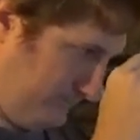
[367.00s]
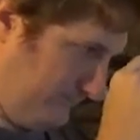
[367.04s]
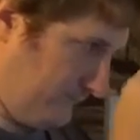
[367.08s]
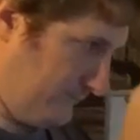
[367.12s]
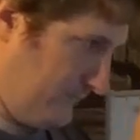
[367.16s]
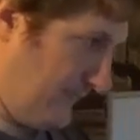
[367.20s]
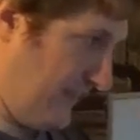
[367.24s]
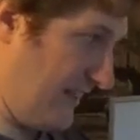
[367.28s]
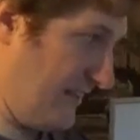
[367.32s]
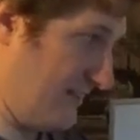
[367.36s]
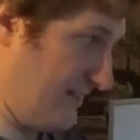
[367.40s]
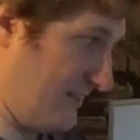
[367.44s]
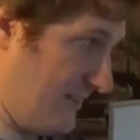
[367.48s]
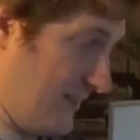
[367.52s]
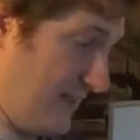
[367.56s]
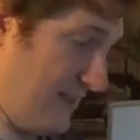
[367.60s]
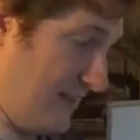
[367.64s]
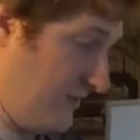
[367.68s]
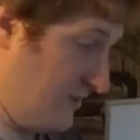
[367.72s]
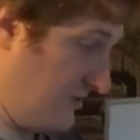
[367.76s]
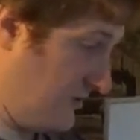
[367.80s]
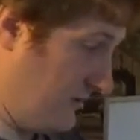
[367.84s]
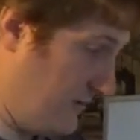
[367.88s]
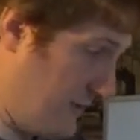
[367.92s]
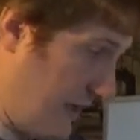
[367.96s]
that
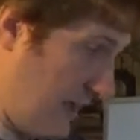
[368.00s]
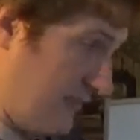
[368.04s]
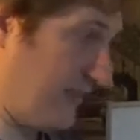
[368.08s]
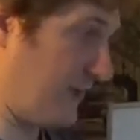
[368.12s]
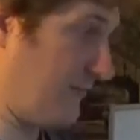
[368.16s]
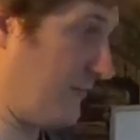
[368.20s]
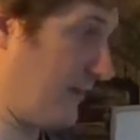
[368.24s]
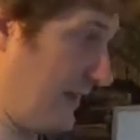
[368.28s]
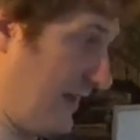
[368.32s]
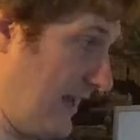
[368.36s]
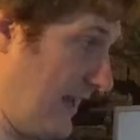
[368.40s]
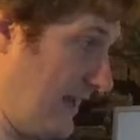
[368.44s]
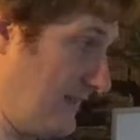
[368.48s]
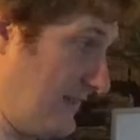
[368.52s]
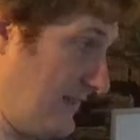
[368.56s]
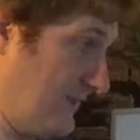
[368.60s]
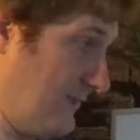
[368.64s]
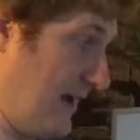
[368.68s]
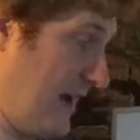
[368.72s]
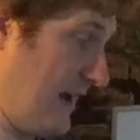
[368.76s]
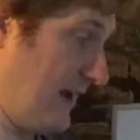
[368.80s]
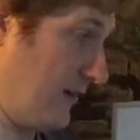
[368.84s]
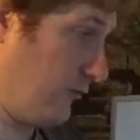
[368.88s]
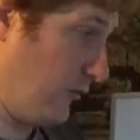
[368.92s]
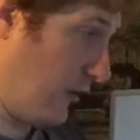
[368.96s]
is nothing but
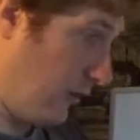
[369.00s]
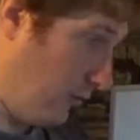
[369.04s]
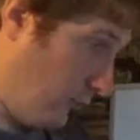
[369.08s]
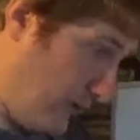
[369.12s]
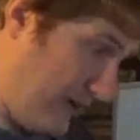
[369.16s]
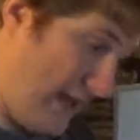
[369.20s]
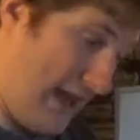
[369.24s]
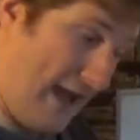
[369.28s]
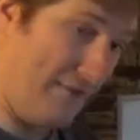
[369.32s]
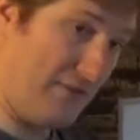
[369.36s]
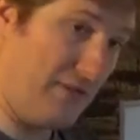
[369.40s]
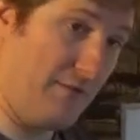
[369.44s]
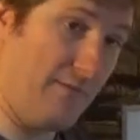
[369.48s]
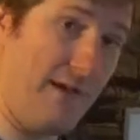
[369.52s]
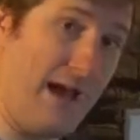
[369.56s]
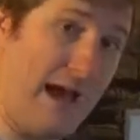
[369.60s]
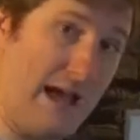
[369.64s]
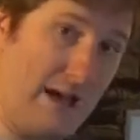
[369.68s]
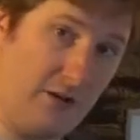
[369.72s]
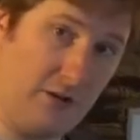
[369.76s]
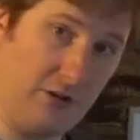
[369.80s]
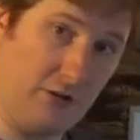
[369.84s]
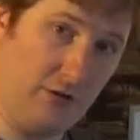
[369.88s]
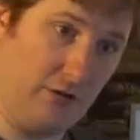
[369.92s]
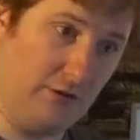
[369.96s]
antimatter, while we have the
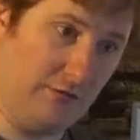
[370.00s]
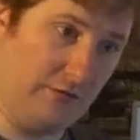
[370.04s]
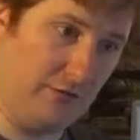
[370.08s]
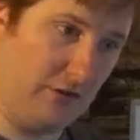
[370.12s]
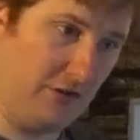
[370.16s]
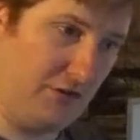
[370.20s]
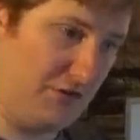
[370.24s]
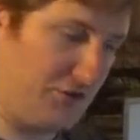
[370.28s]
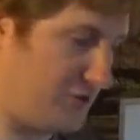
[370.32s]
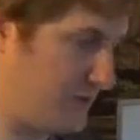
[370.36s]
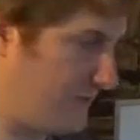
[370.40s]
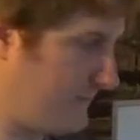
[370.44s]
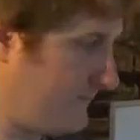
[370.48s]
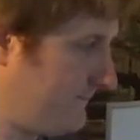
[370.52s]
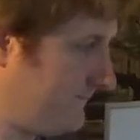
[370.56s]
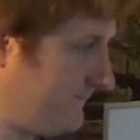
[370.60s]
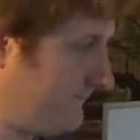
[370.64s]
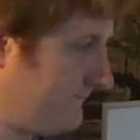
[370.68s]
matter universe.